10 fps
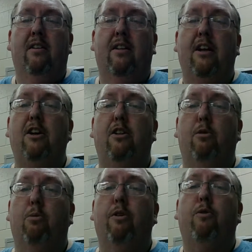They knew
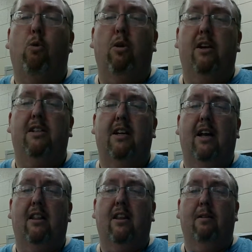the wolf wanted to
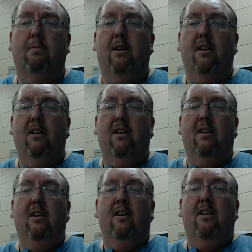eat them,
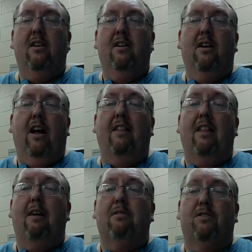and
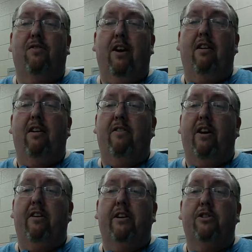that was very,
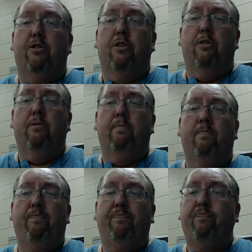very true.
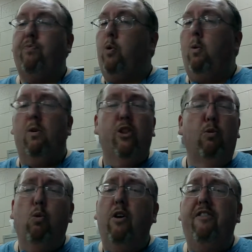The
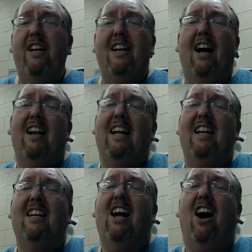wolf had not
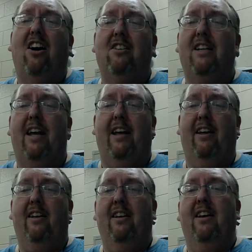eaten all
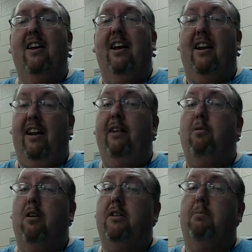day, and he
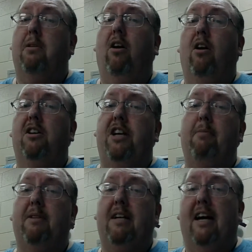worked up a large
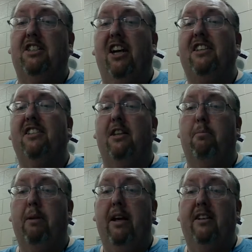appetite chasing the
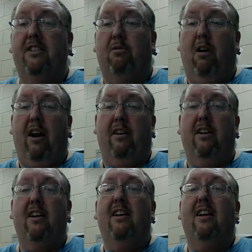pigs around,
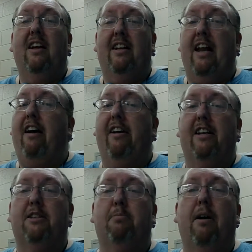and now he
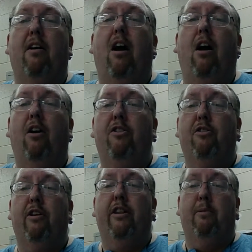could smell all
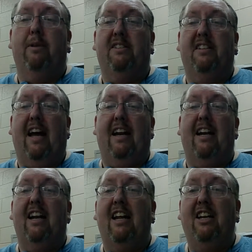three of them inside,
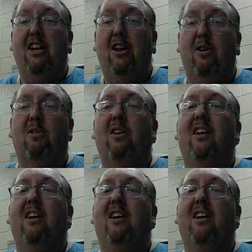and he knew